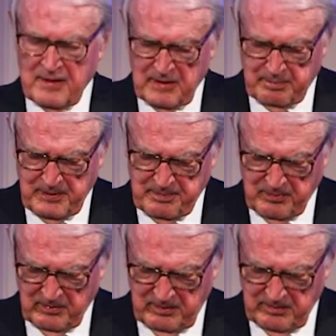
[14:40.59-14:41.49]
the
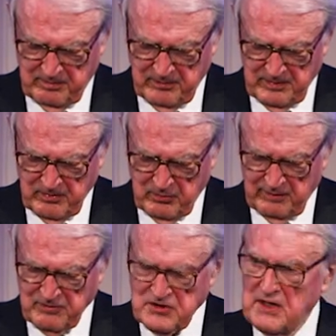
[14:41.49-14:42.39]
people will
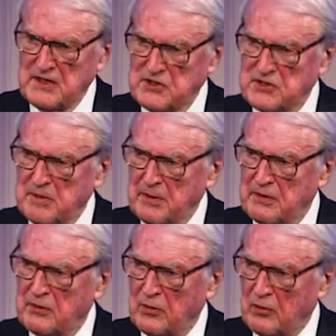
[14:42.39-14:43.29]
have ceased to be
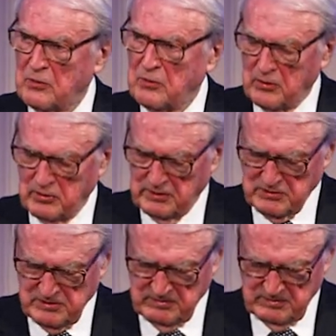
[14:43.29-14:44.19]
their own rulers.
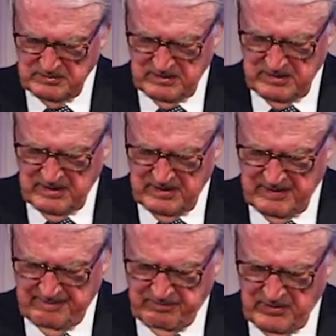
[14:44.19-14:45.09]

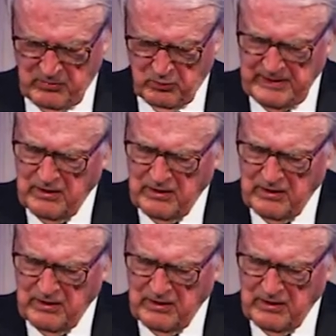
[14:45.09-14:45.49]
We